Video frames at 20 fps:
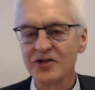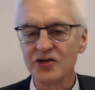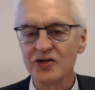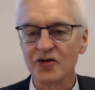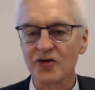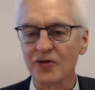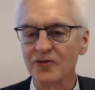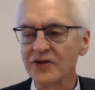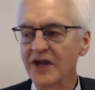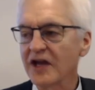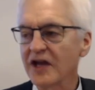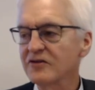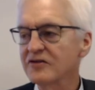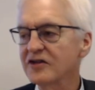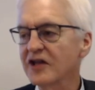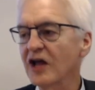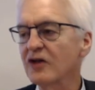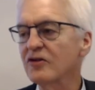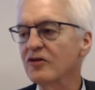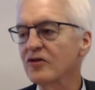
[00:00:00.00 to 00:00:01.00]
you know, they,
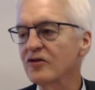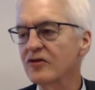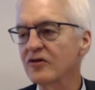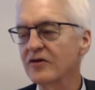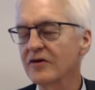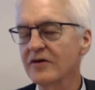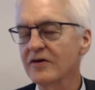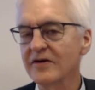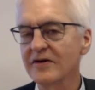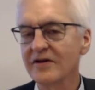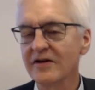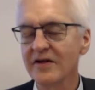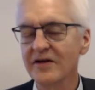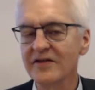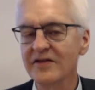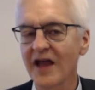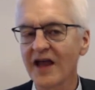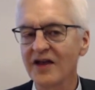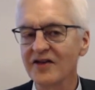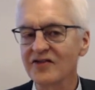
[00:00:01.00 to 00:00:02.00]
they
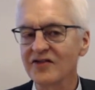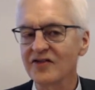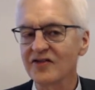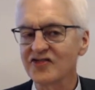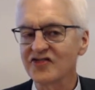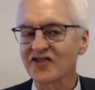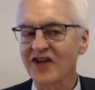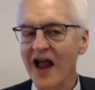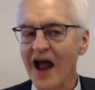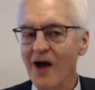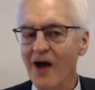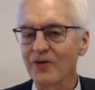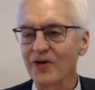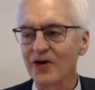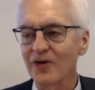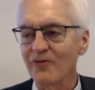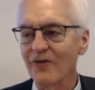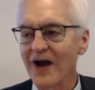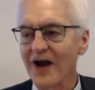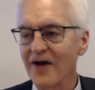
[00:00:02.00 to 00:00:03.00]
they
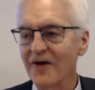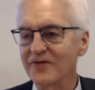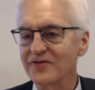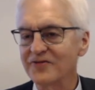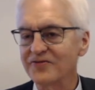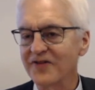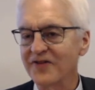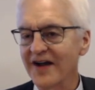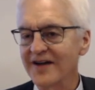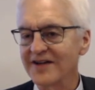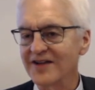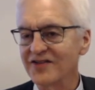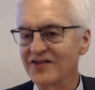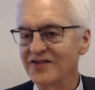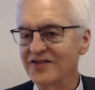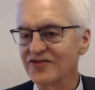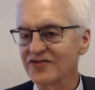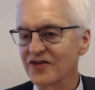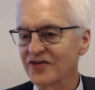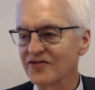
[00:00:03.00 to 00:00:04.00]
scoured around
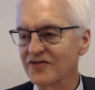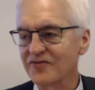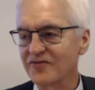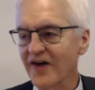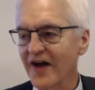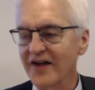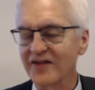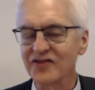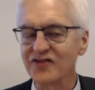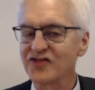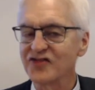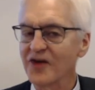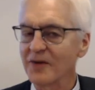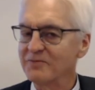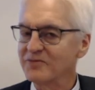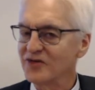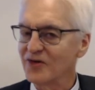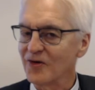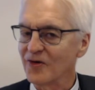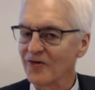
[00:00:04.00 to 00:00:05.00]
finding, to find
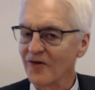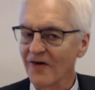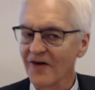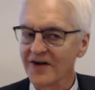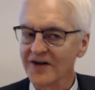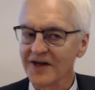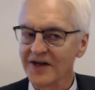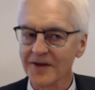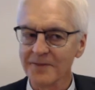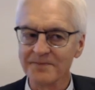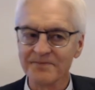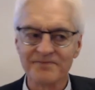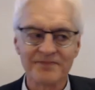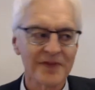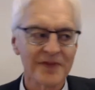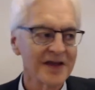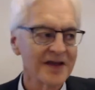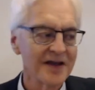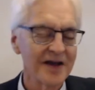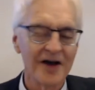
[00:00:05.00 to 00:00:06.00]
some dirt on him,
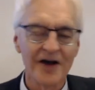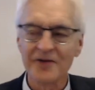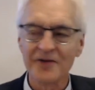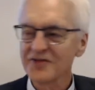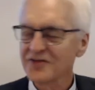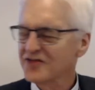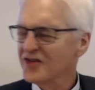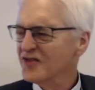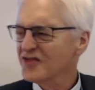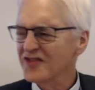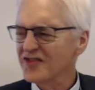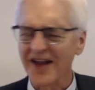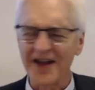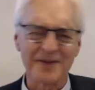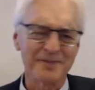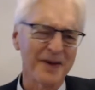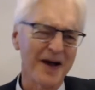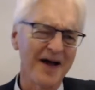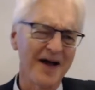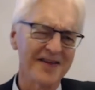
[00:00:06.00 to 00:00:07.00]
uh, just
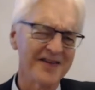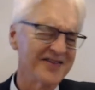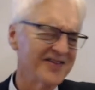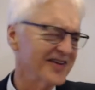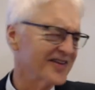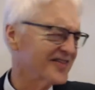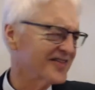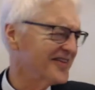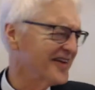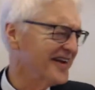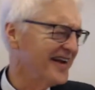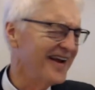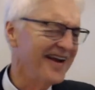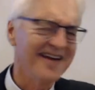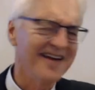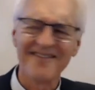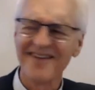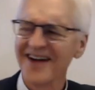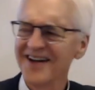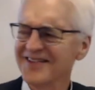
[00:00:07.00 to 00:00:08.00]
like politics
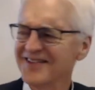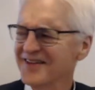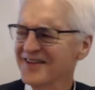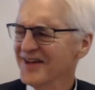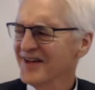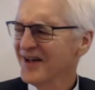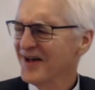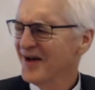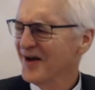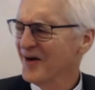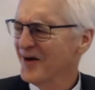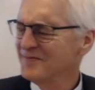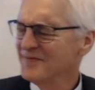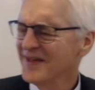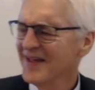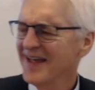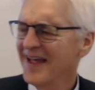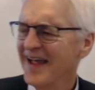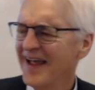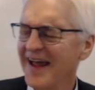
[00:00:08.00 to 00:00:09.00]
today, right? Um,
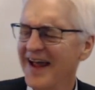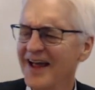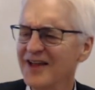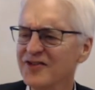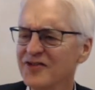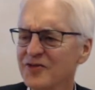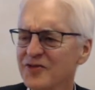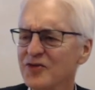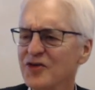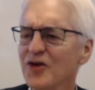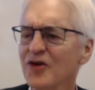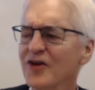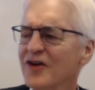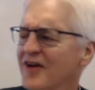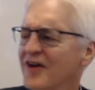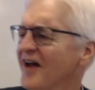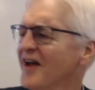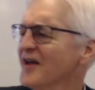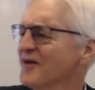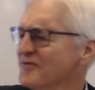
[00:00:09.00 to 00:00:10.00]
and you're
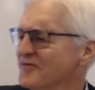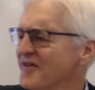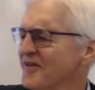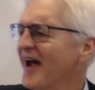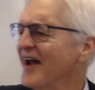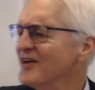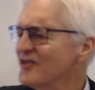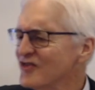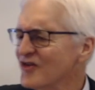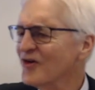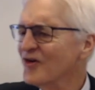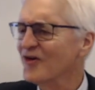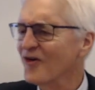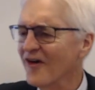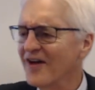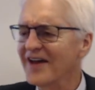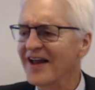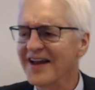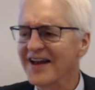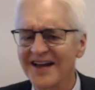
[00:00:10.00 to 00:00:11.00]
gonna find dirt
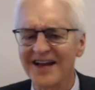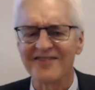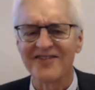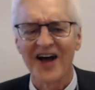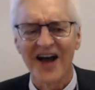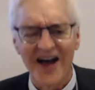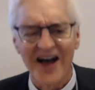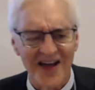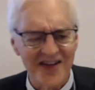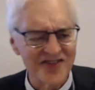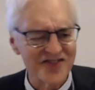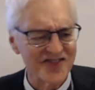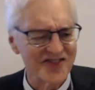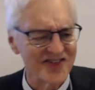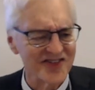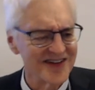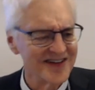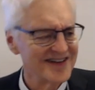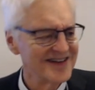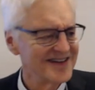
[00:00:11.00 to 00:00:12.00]
on any of us,